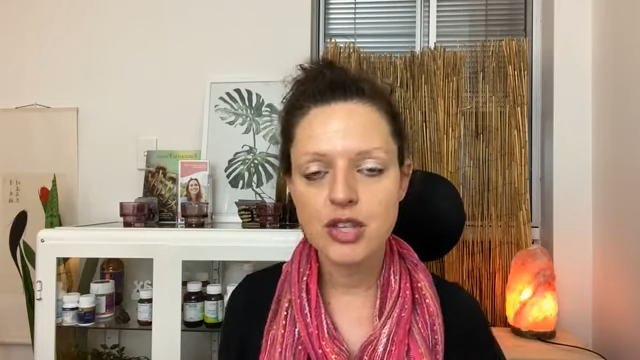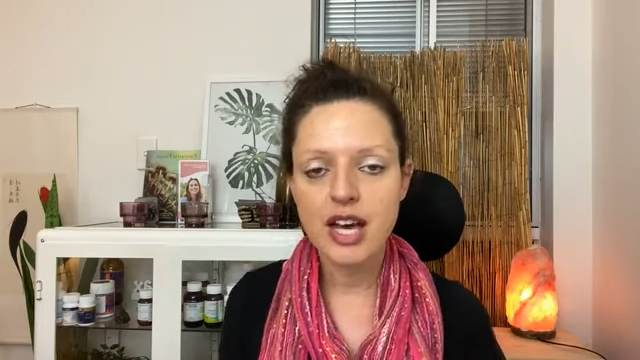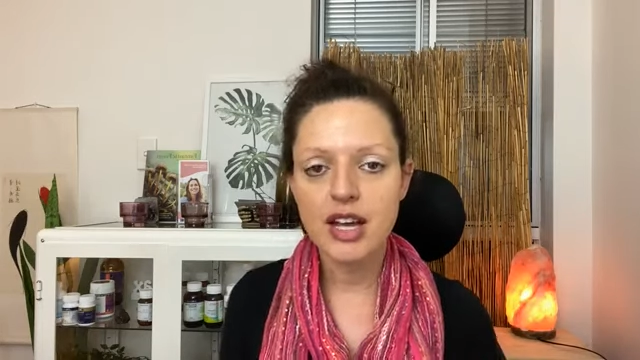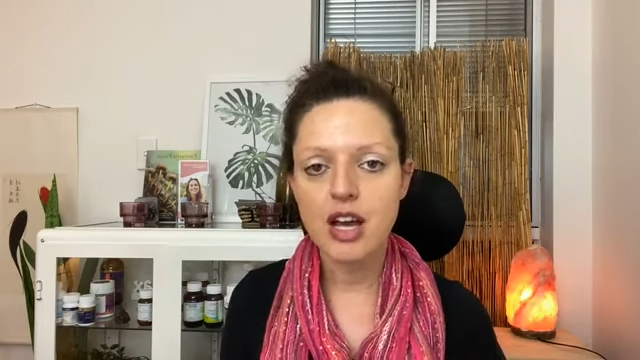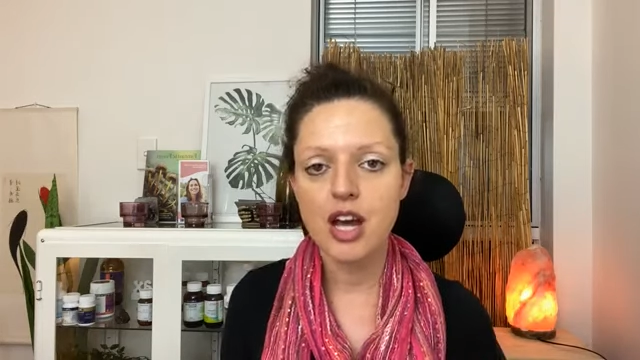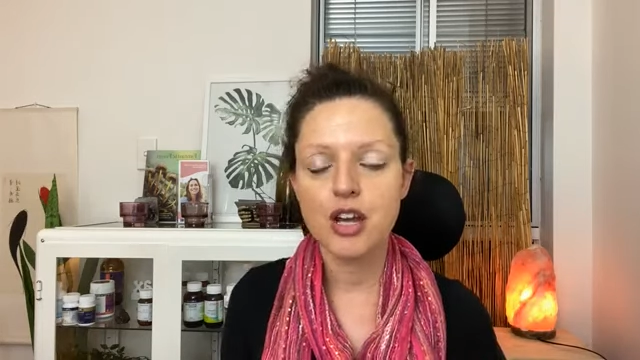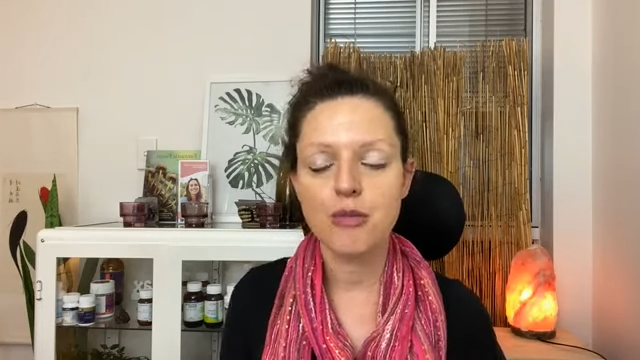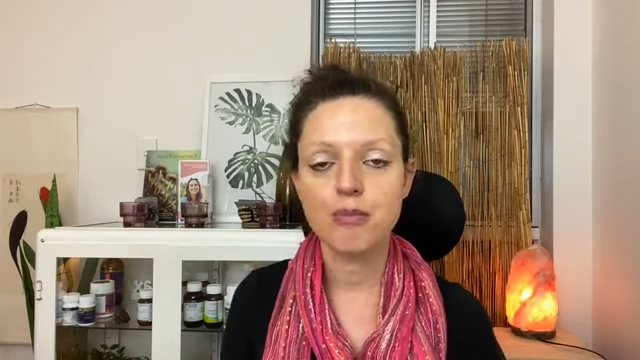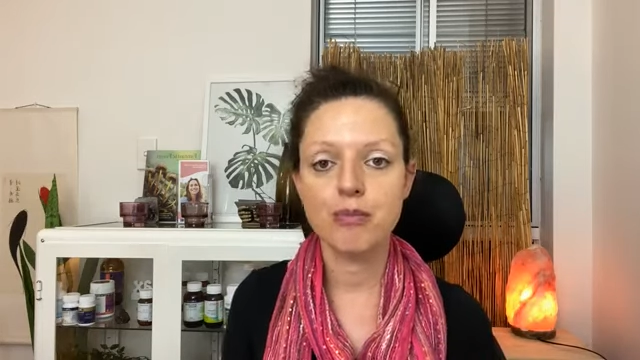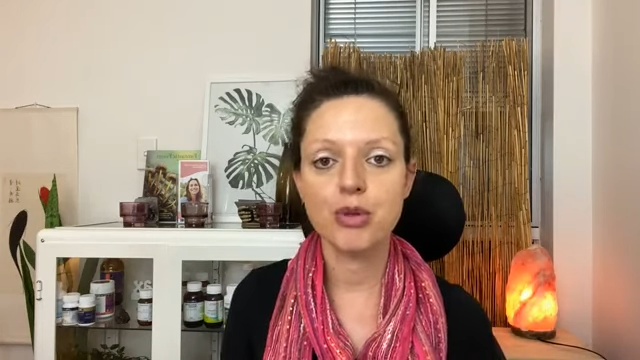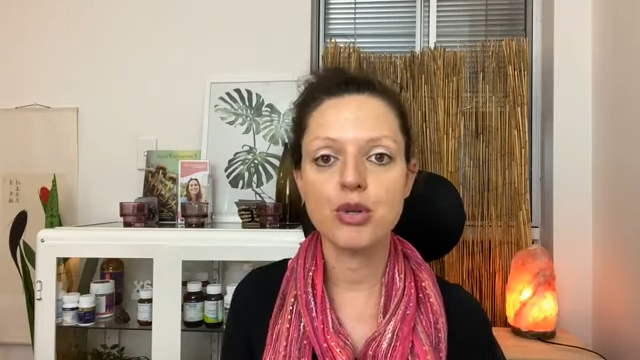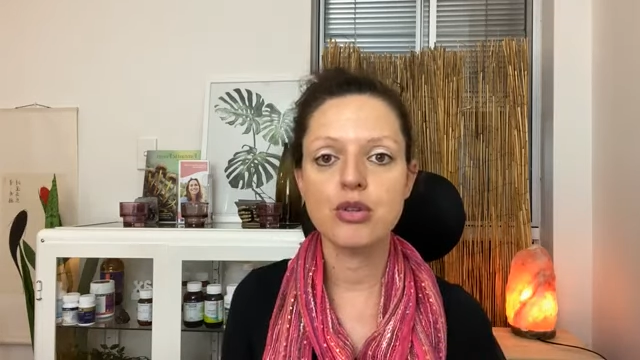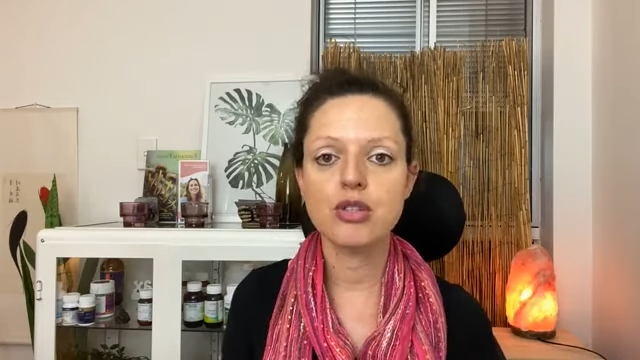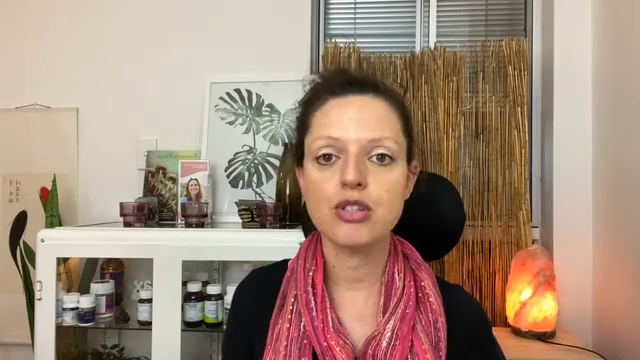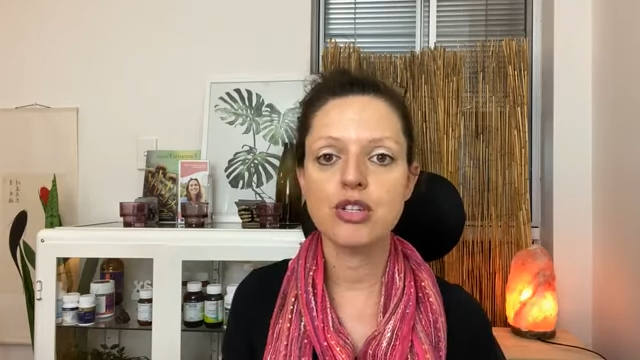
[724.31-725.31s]
that kind of
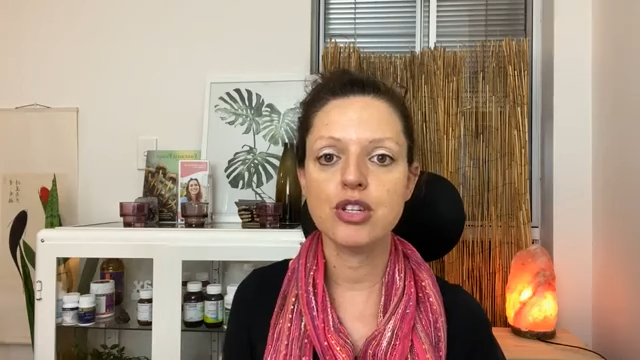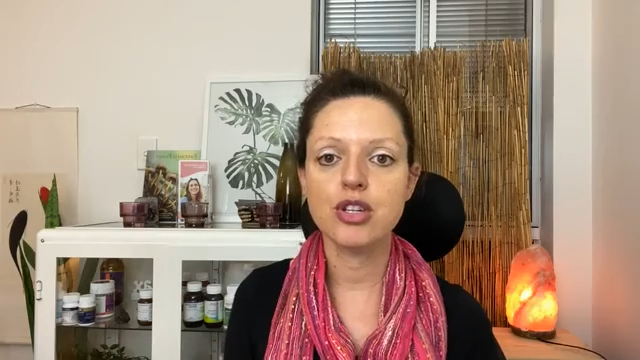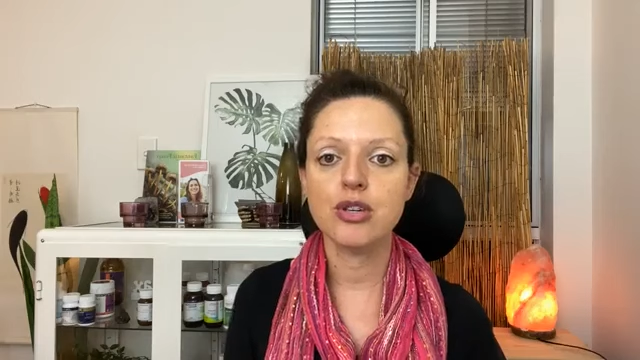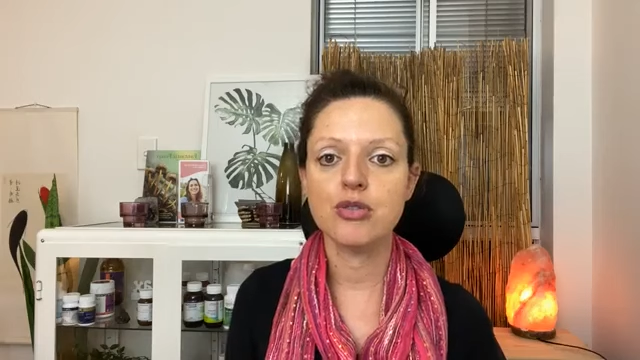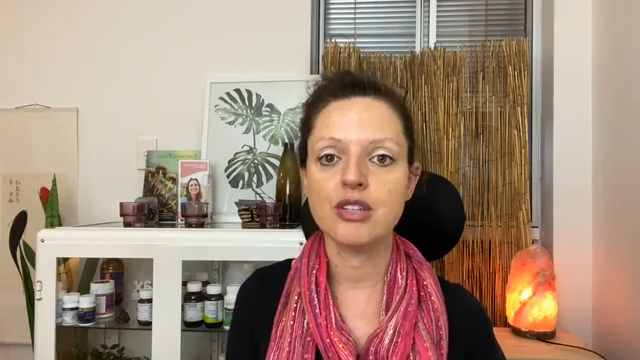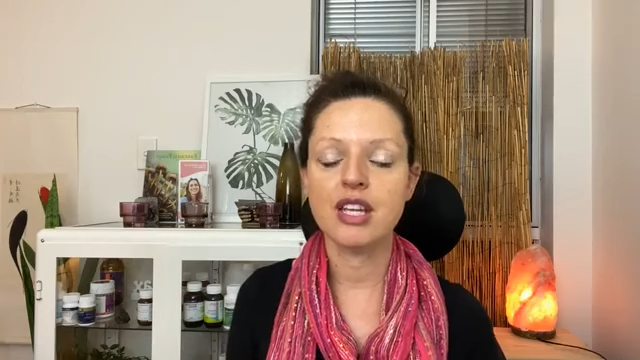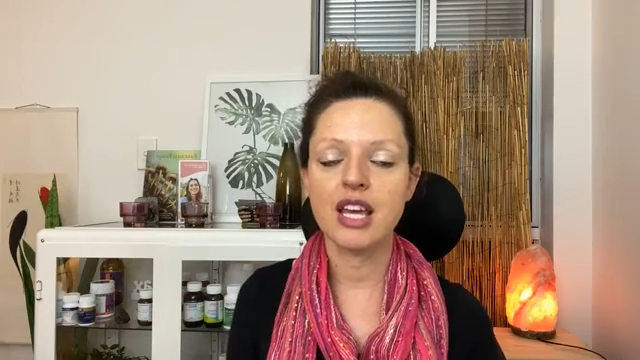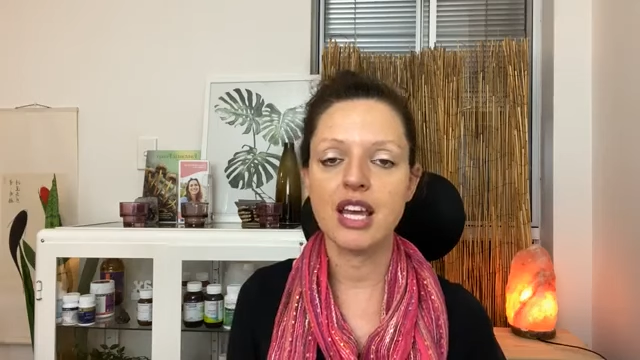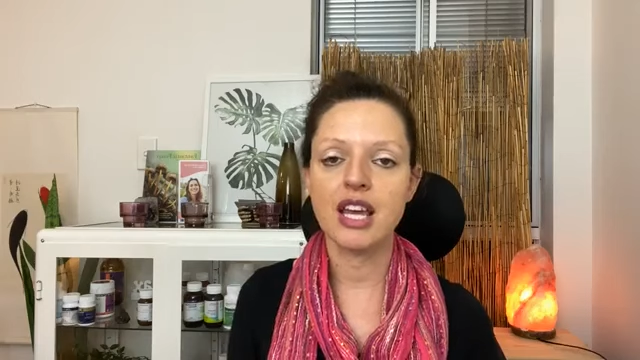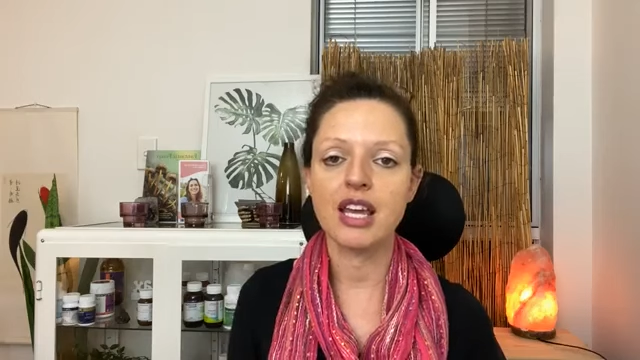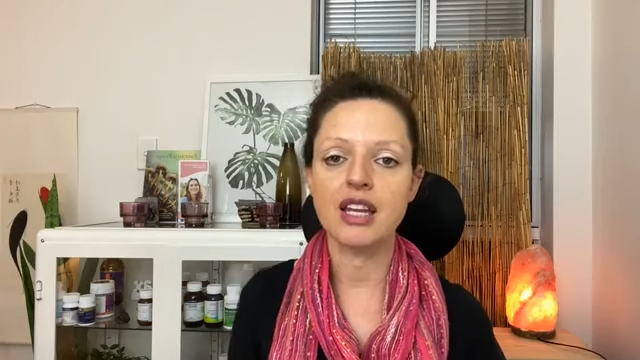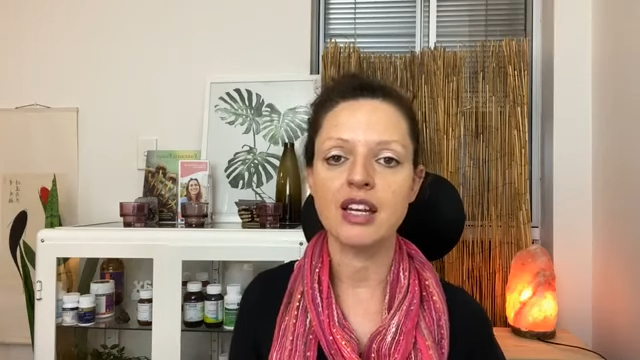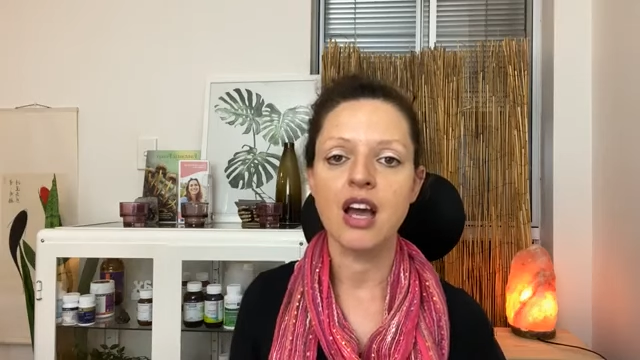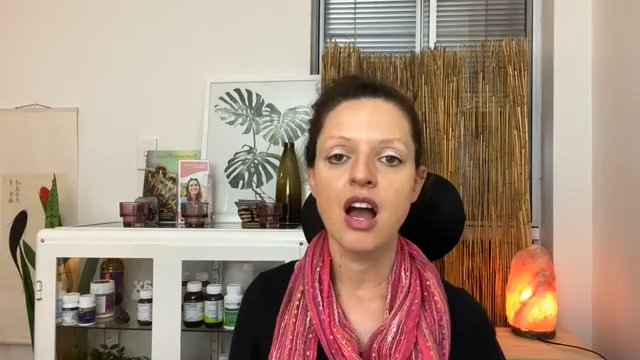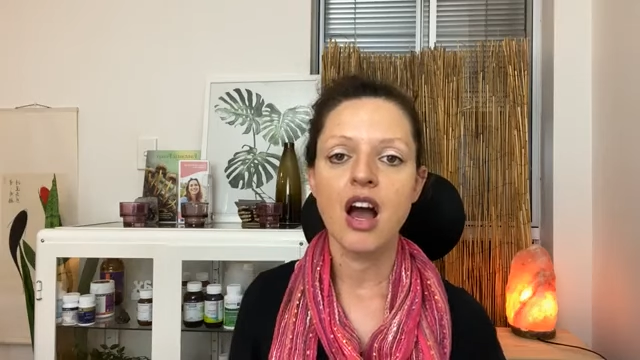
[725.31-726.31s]
boost that you
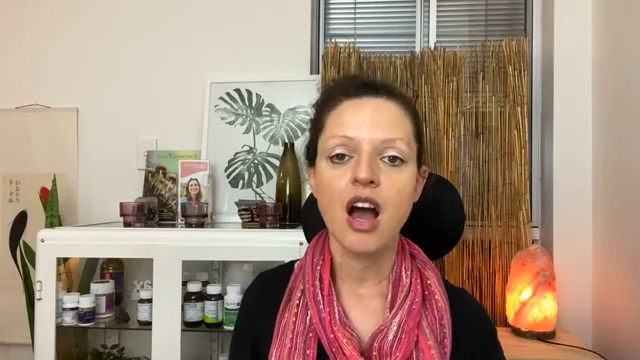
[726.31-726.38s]
need.